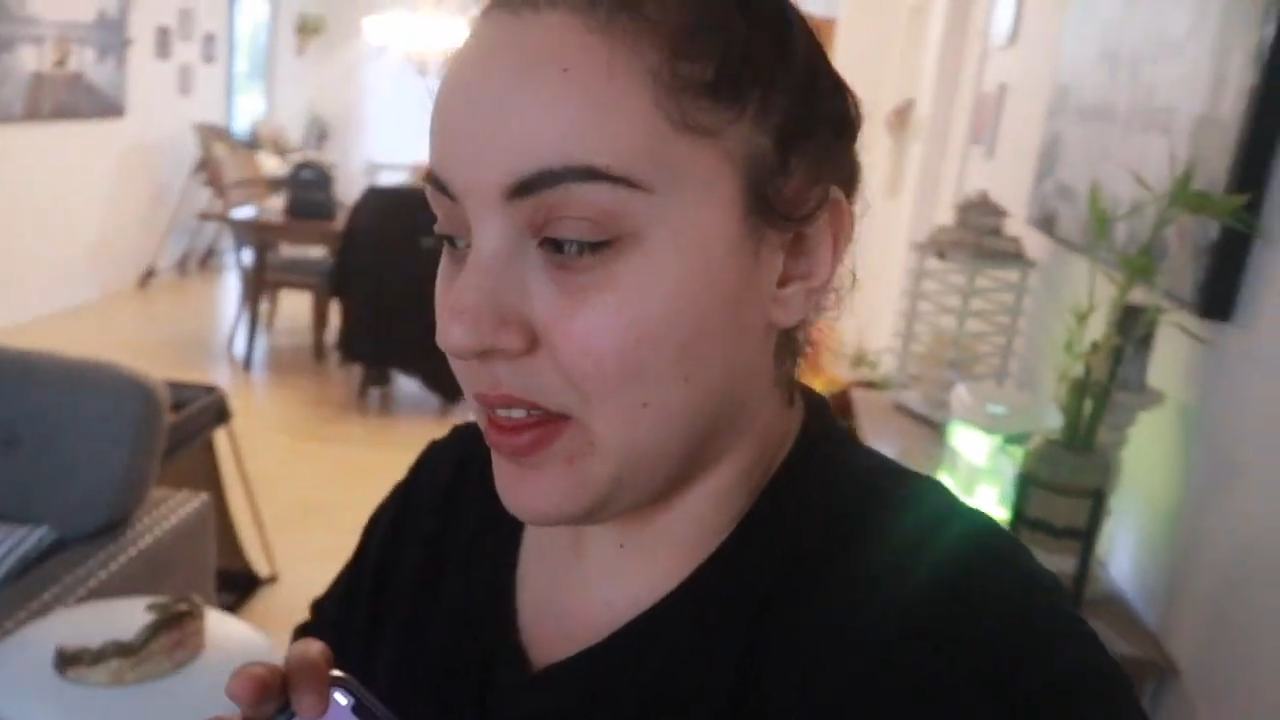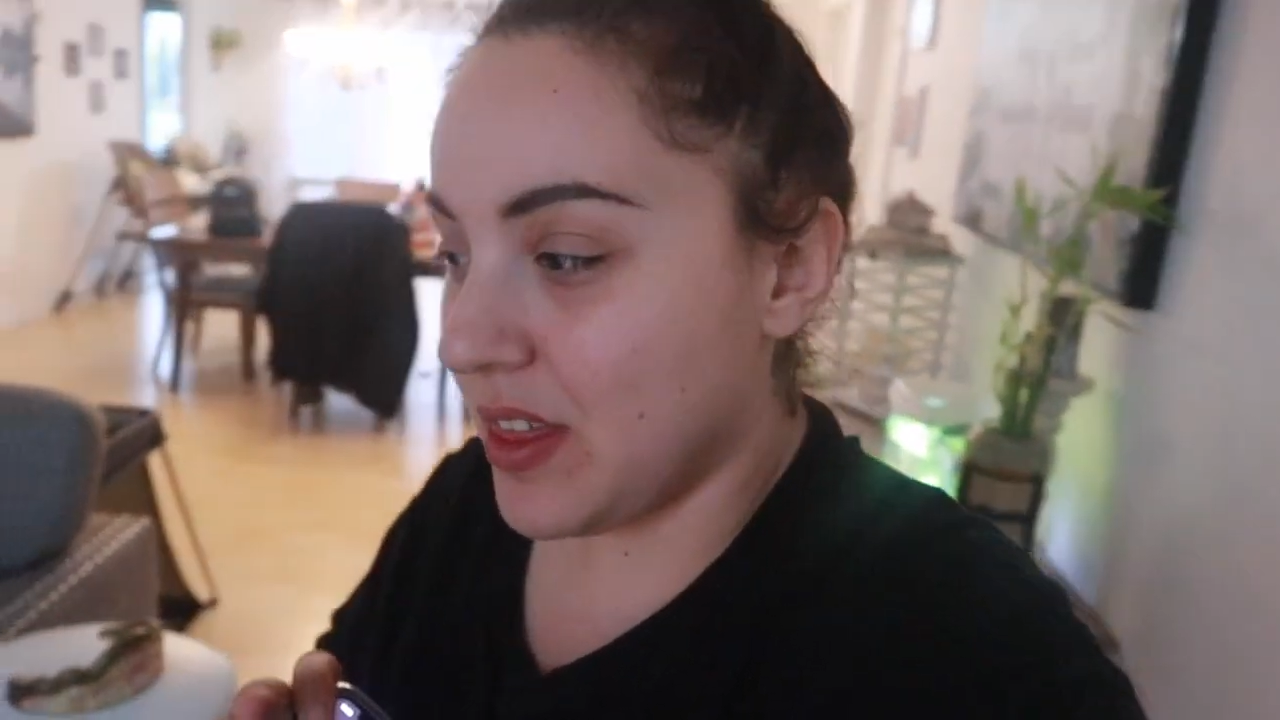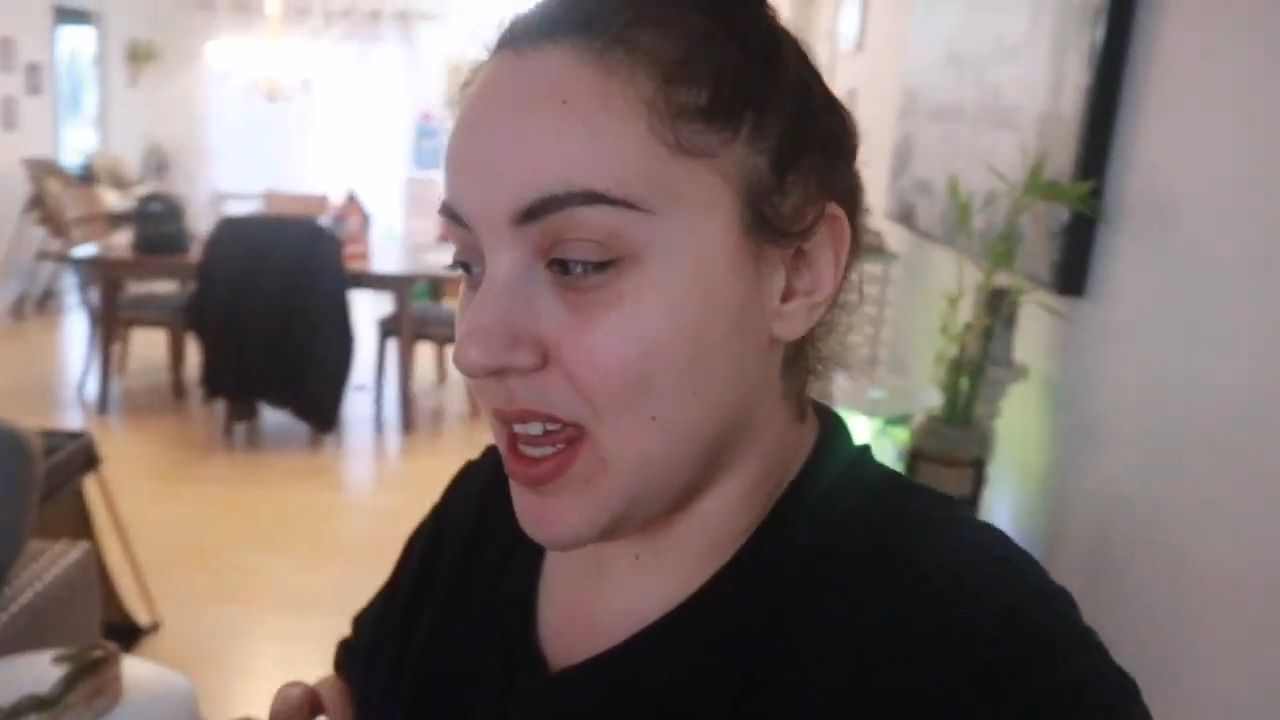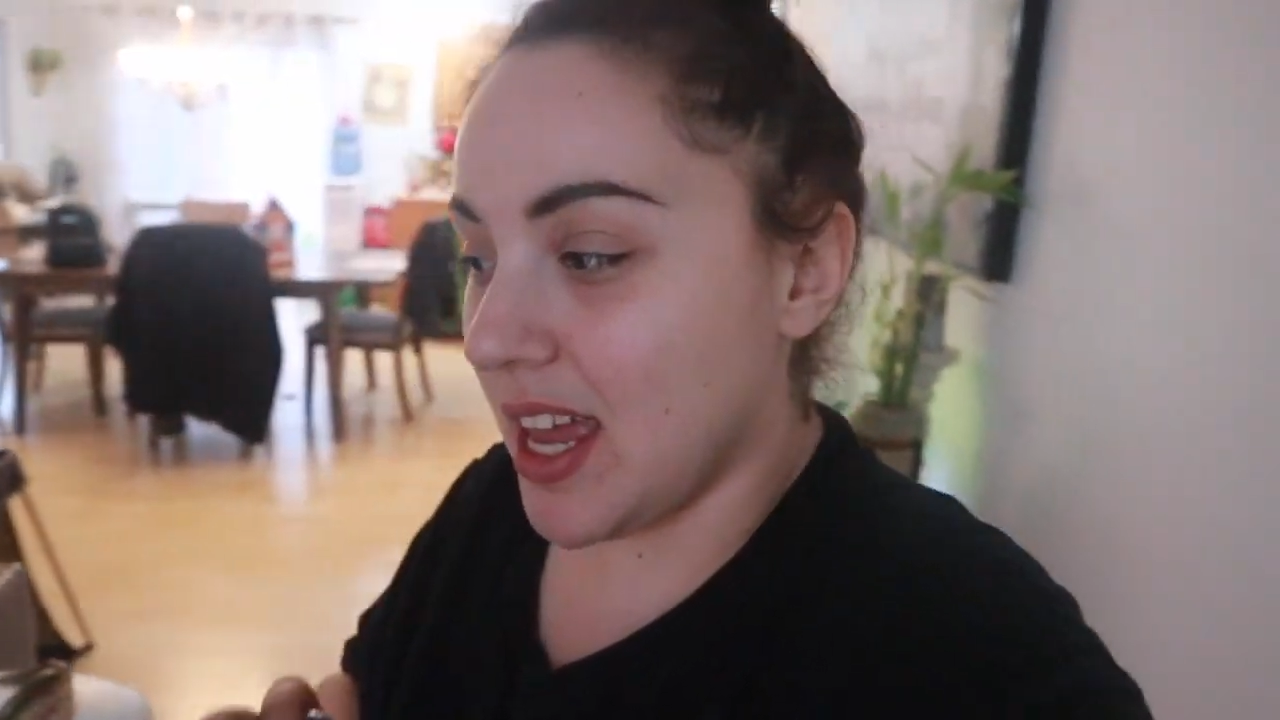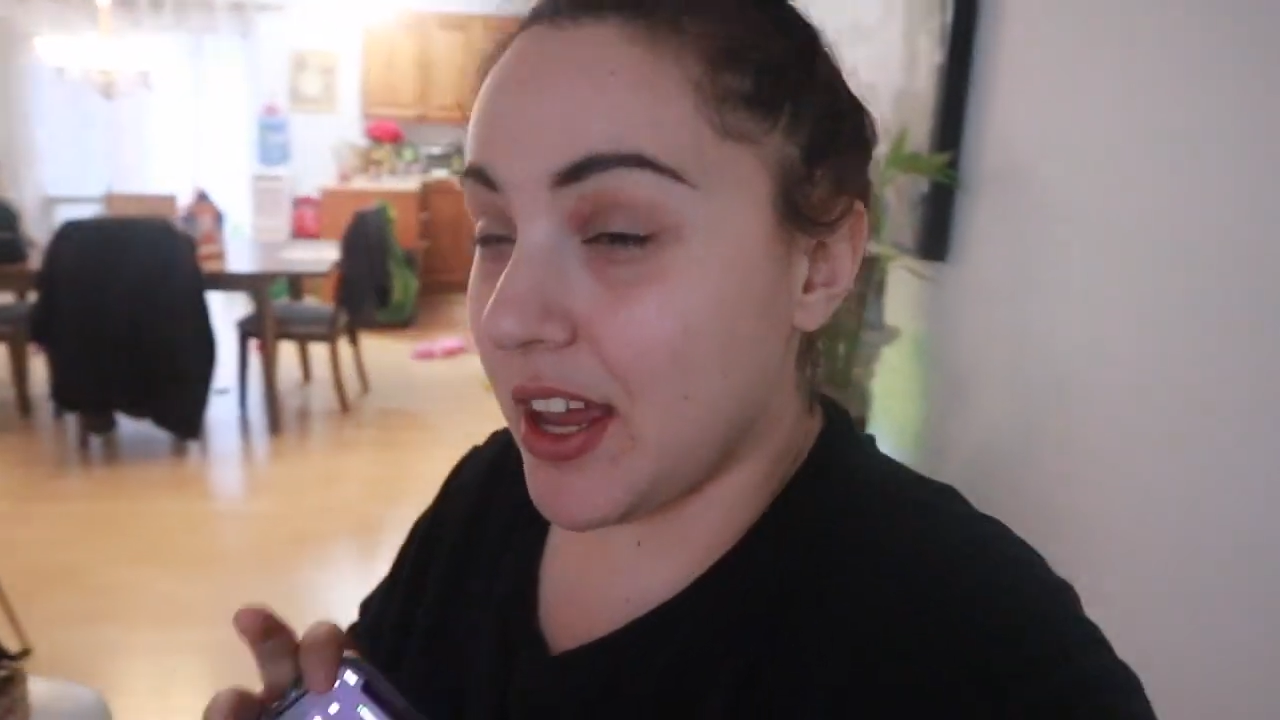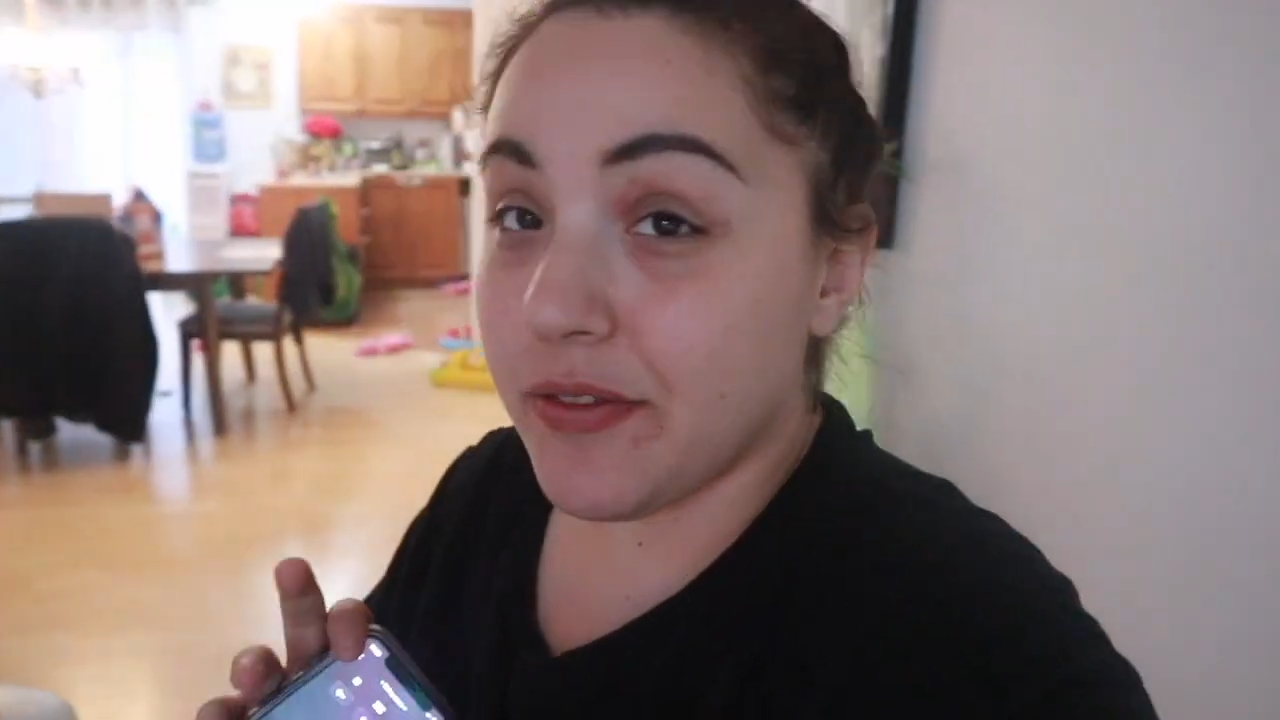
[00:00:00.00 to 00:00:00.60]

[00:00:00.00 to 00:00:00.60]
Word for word: the